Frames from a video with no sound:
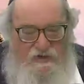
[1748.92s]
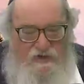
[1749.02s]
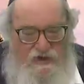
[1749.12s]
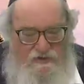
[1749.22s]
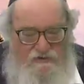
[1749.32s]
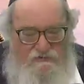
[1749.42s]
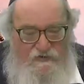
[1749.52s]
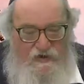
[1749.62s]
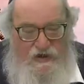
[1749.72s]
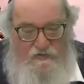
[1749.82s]

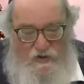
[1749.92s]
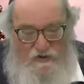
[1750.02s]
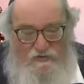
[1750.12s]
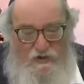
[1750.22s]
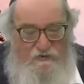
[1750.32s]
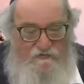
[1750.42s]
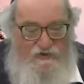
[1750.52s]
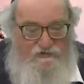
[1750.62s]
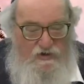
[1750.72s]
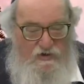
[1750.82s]
V'yaisva, and what does all
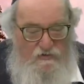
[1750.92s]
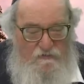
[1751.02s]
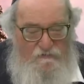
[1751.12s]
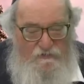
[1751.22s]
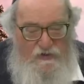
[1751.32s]
of this show?